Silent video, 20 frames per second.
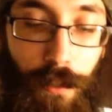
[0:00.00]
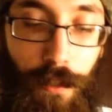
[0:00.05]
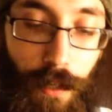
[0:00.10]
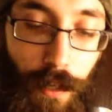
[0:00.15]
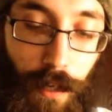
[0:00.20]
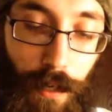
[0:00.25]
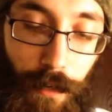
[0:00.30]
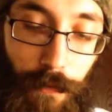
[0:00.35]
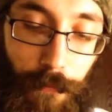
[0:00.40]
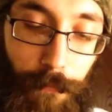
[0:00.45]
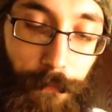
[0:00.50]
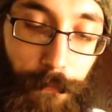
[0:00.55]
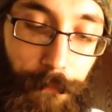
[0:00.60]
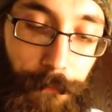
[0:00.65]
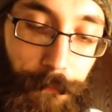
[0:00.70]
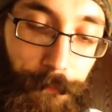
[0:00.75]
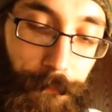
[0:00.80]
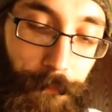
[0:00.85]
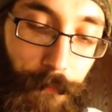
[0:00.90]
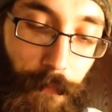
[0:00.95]

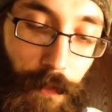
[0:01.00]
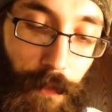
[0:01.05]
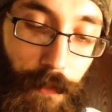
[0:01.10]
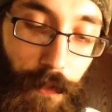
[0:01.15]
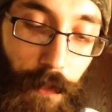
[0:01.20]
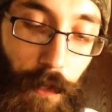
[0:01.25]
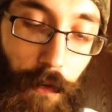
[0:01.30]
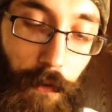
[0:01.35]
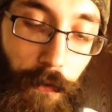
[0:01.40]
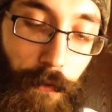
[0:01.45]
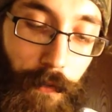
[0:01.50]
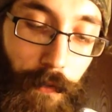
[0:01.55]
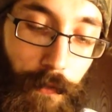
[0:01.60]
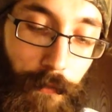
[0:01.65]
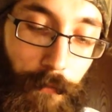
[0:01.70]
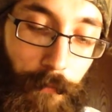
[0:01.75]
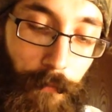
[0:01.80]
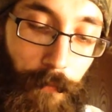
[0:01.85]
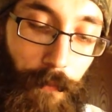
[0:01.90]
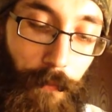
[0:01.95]
So
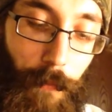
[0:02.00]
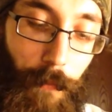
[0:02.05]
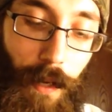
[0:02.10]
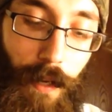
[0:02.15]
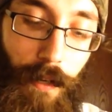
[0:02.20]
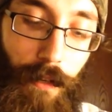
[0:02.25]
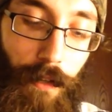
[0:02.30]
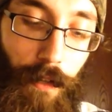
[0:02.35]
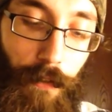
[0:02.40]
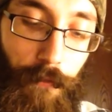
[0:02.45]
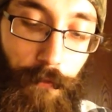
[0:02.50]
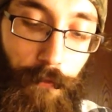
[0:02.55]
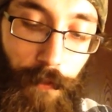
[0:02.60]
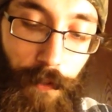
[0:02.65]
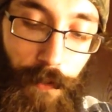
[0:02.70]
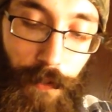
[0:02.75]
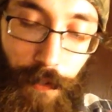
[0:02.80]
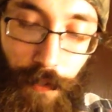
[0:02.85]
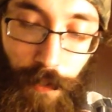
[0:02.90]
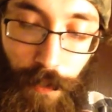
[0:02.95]
main
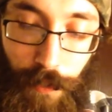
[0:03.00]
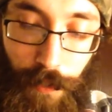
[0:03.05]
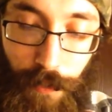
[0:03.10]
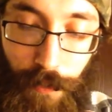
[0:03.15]
difference